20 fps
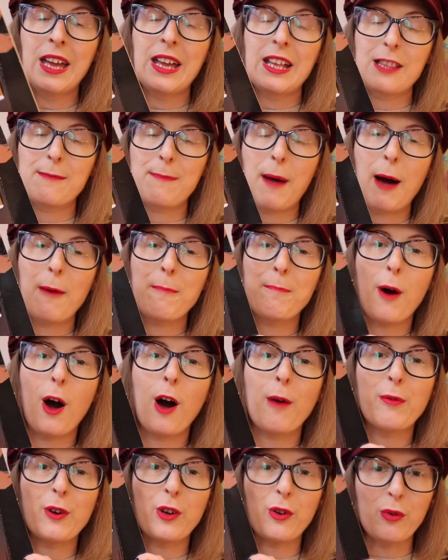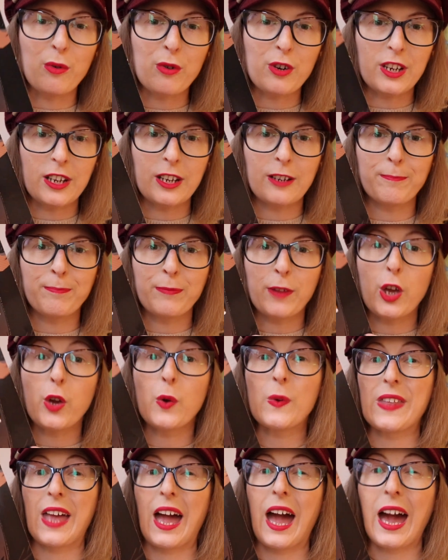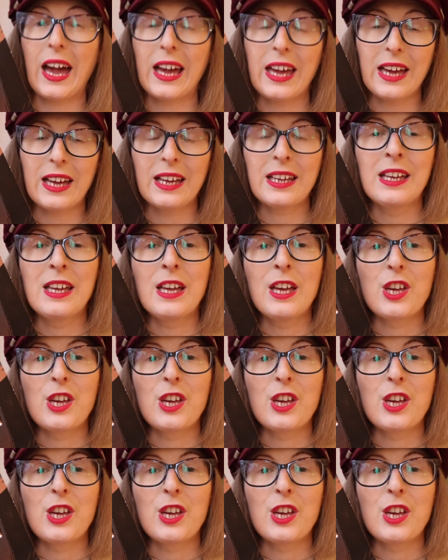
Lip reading: It's about Barbara Gordon, who's a hacker.